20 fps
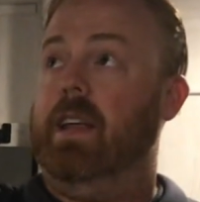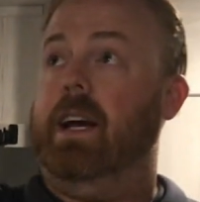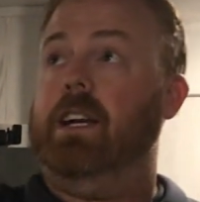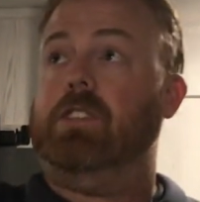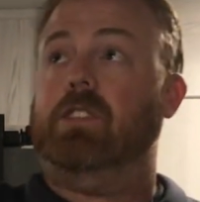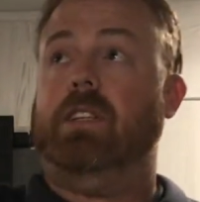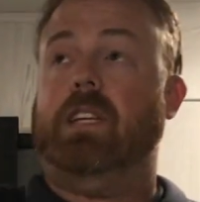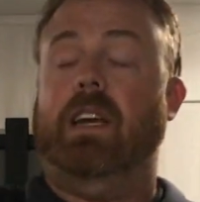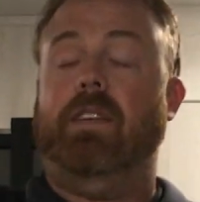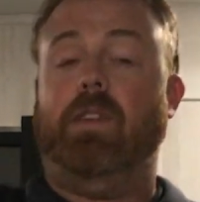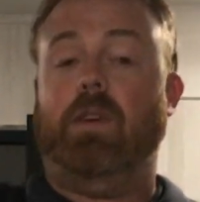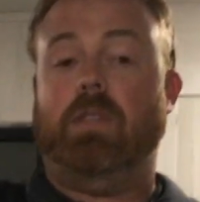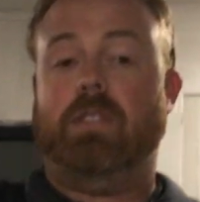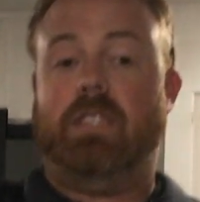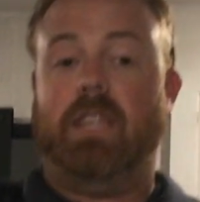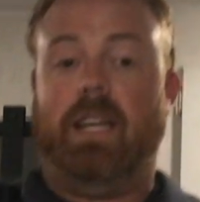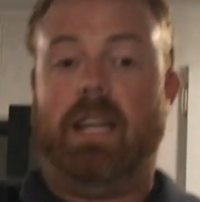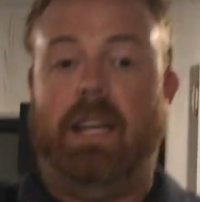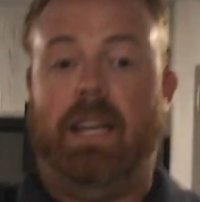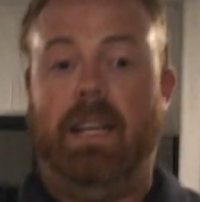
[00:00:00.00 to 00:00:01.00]
They actually give you a
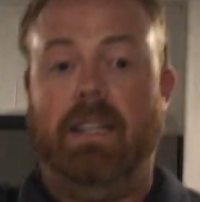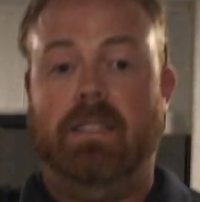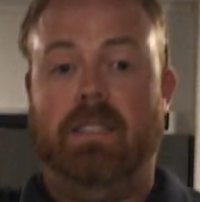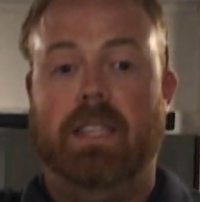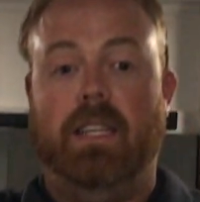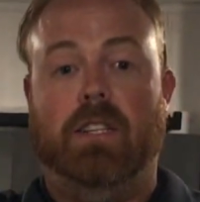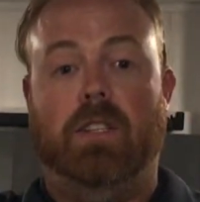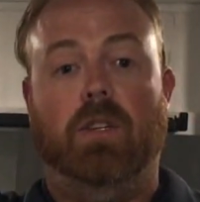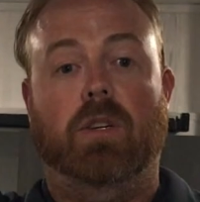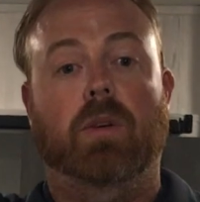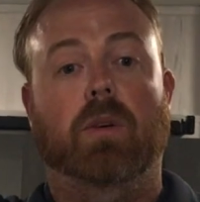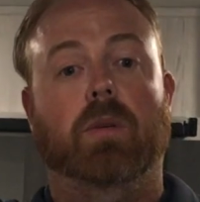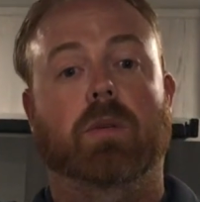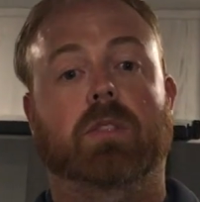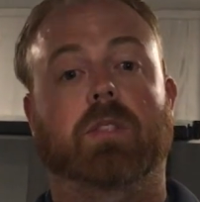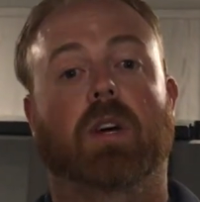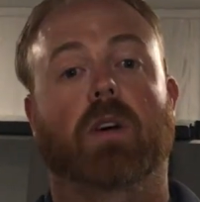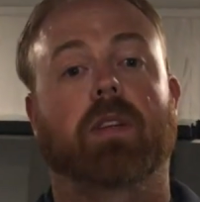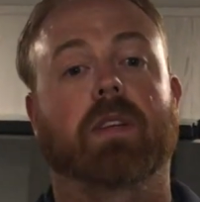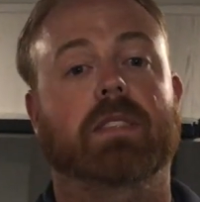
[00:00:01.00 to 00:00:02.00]
second AC too.
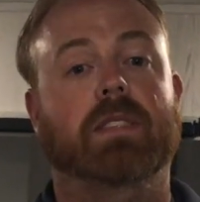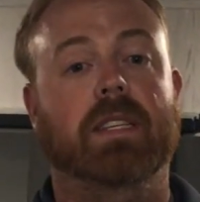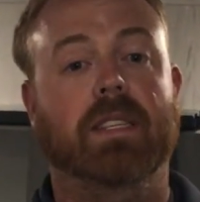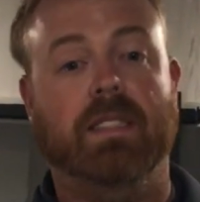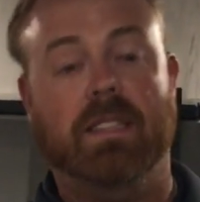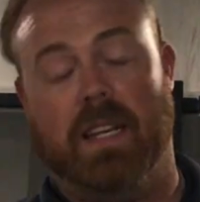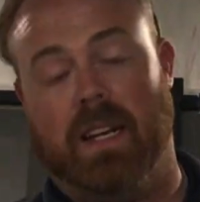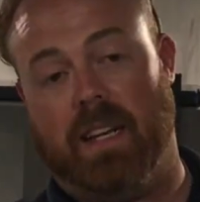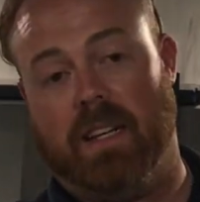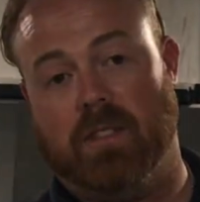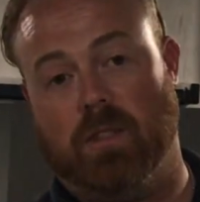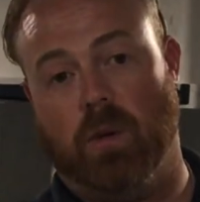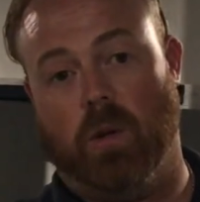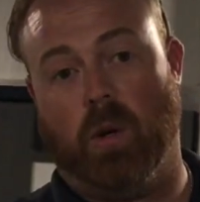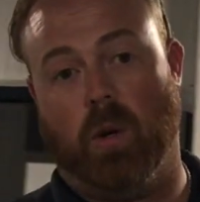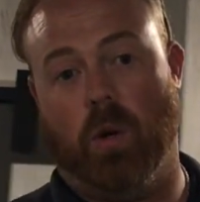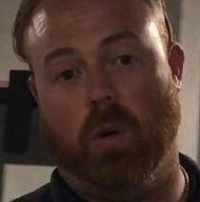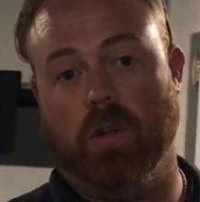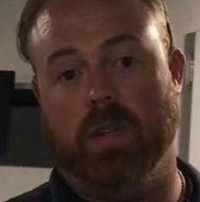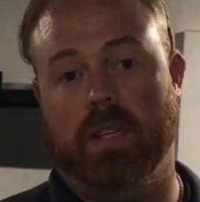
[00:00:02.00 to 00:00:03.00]
So this thing's gonna get
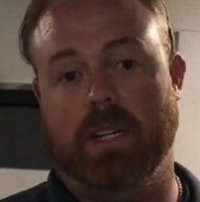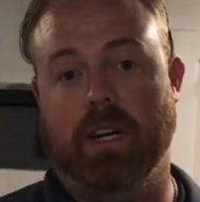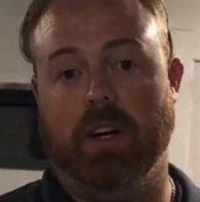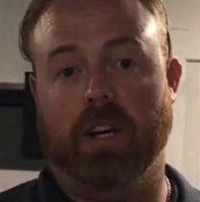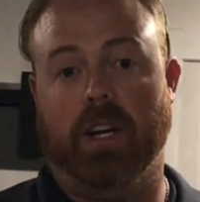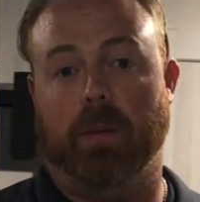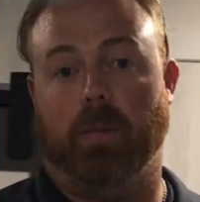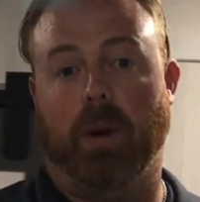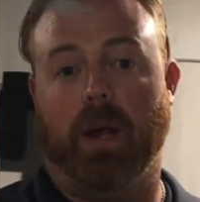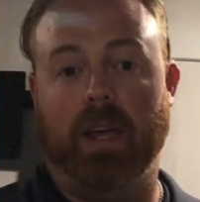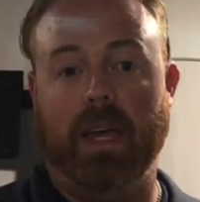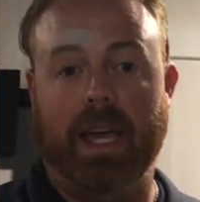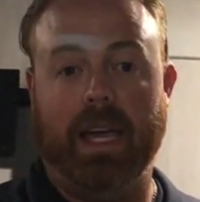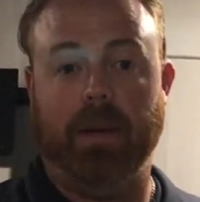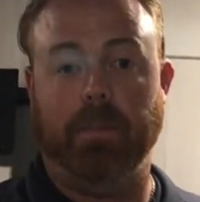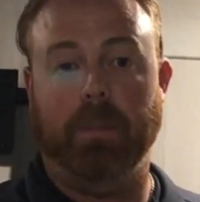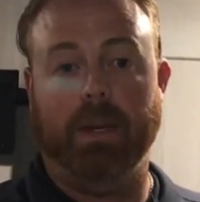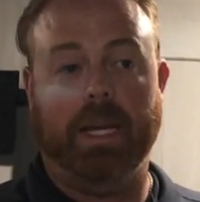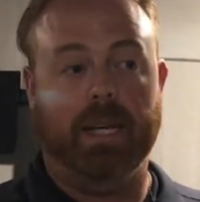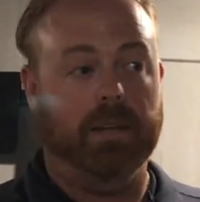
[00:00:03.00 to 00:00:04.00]
so cold in here, you could probably
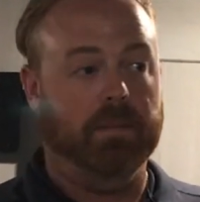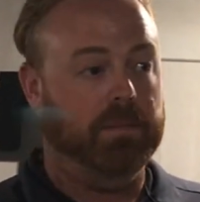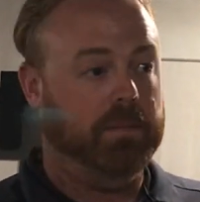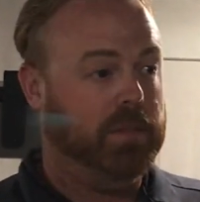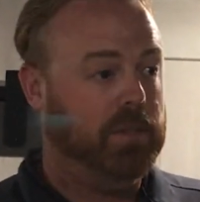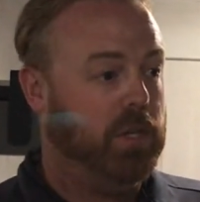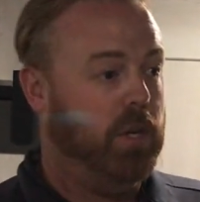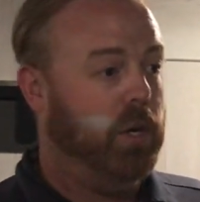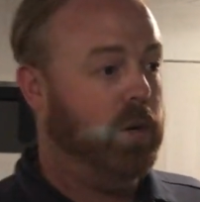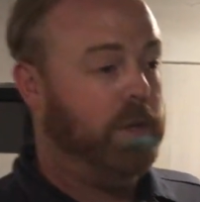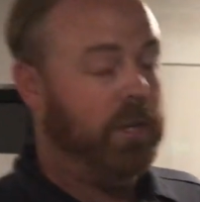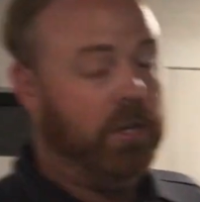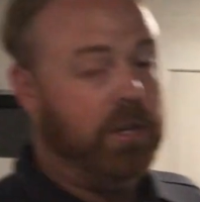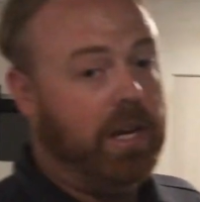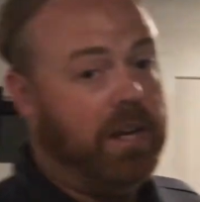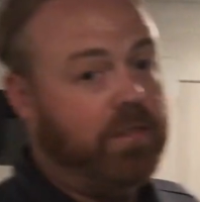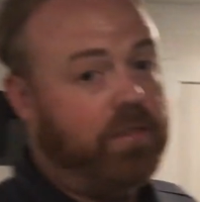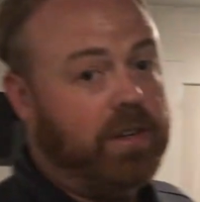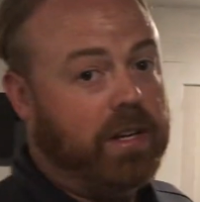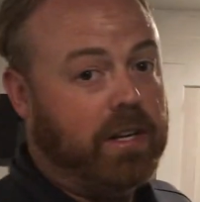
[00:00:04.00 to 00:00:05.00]
hang meat. So you're
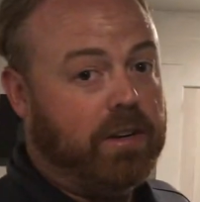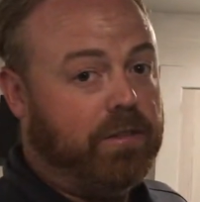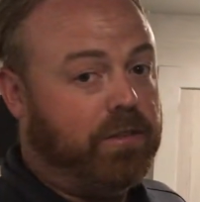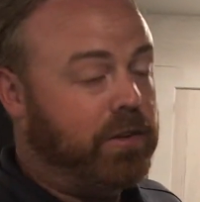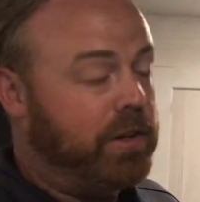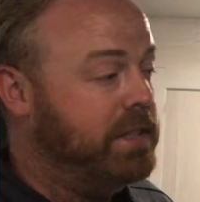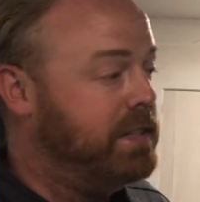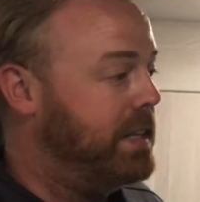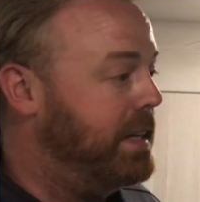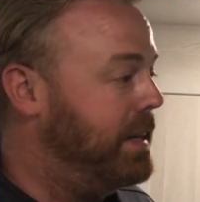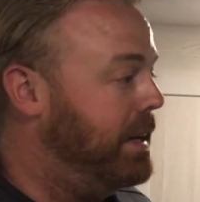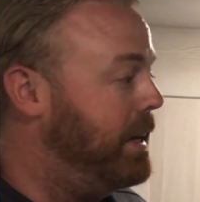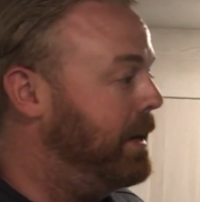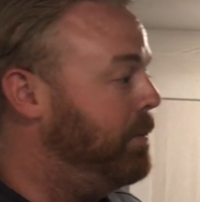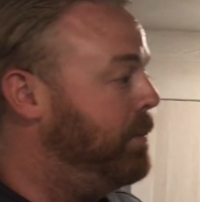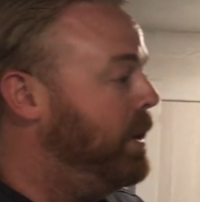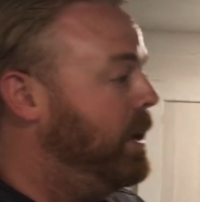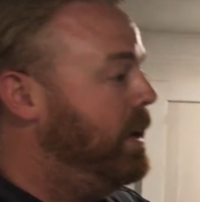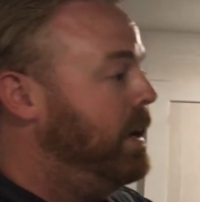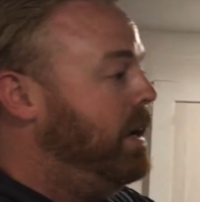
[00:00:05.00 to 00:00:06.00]
definitely gonna freeze at
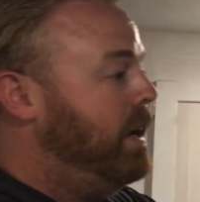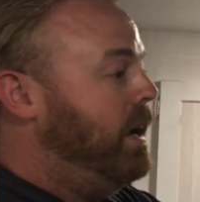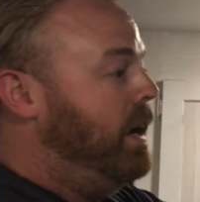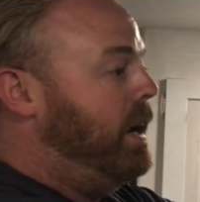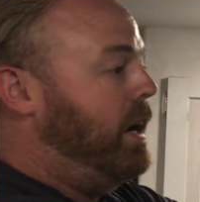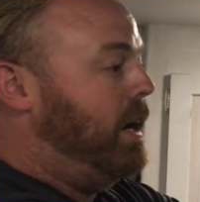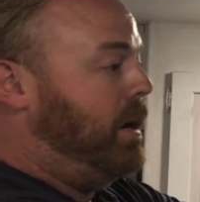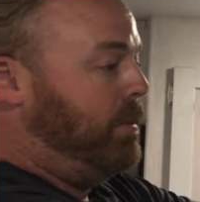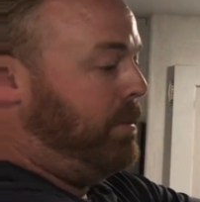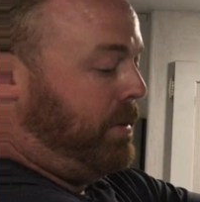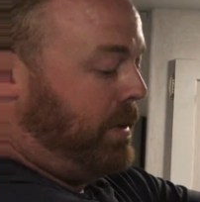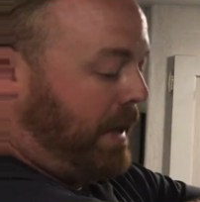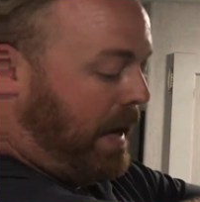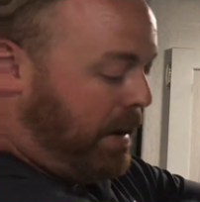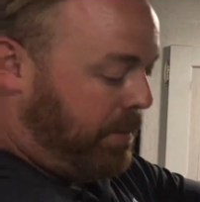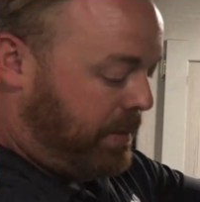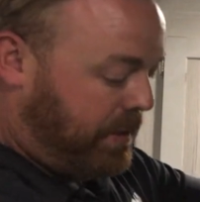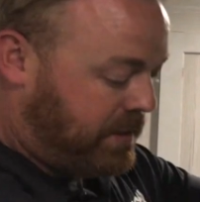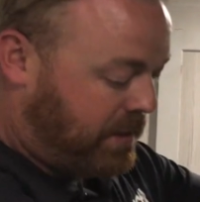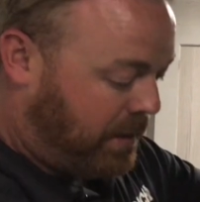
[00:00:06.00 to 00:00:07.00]
night. Um,
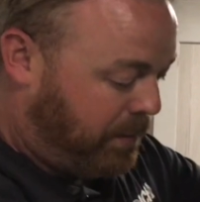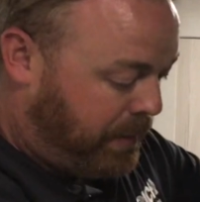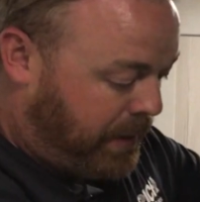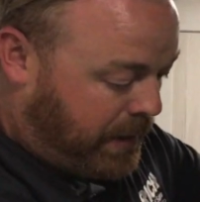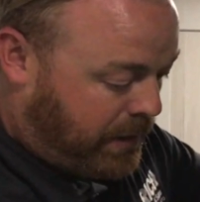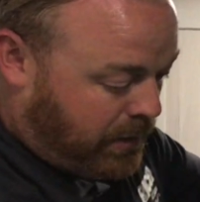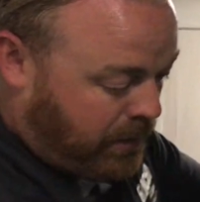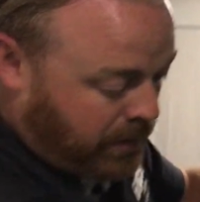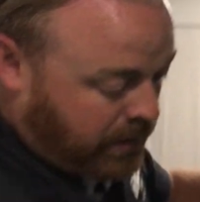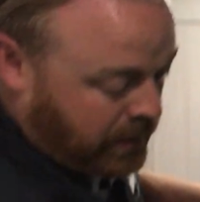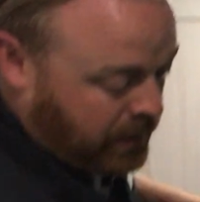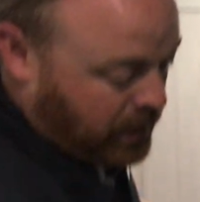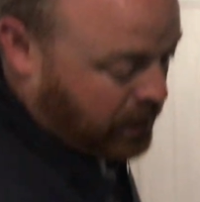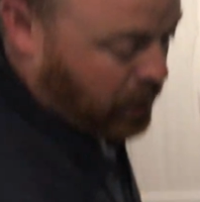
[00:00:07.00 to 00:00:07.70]
cabinets up here.